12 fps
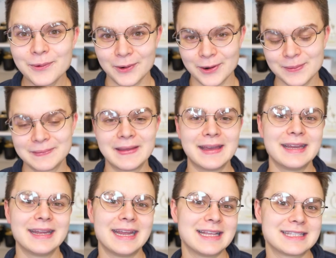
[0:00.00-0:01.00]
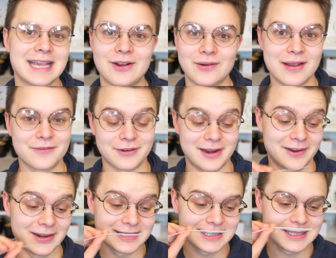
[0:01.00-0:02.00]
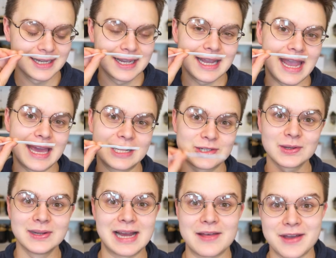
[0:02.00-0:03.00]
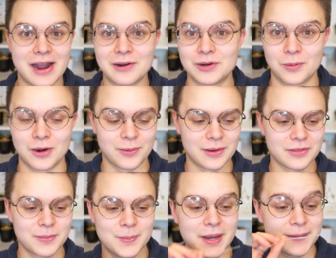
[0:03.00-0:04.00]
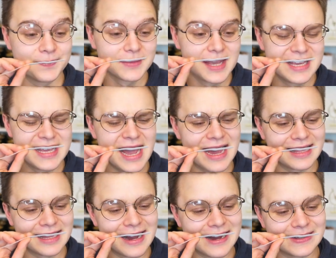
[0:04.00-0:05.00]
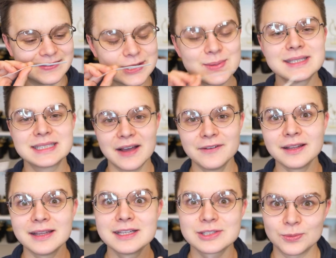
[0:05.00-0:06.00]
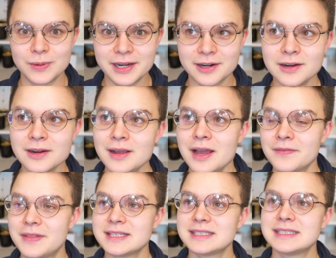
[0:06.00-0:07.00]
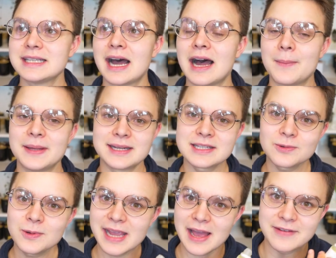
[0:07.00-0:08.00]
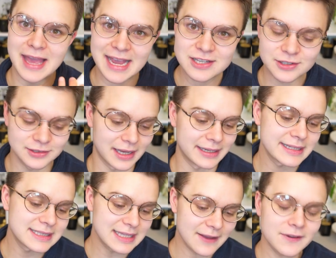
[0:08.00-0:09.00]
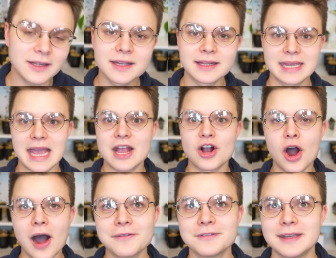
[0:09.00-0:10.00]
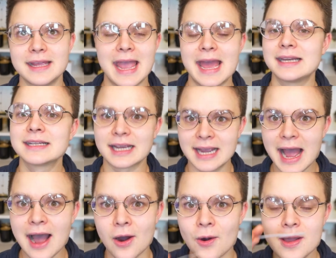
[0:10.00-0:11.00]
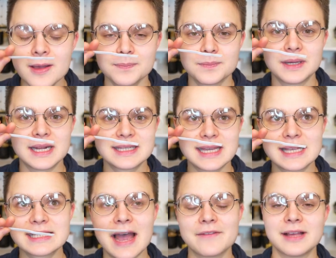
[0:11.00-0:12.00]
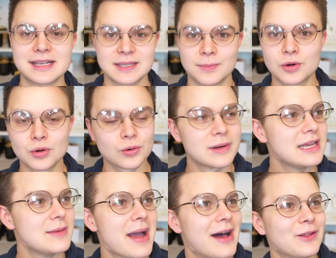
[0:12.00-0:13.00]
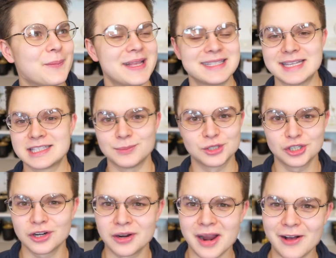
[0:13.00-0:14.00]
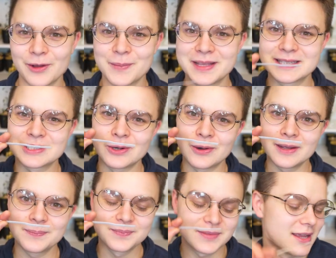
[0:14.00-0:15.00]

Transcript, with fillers: work with it, it's a great fragrance and it's really not that hard to work with. But yeah, um, this one's definitely sweeter. This, um, it doesn't really have hazelnut. It's definitely like a coffee and cacao, but it does have like some cream elements and some sugar elements to it.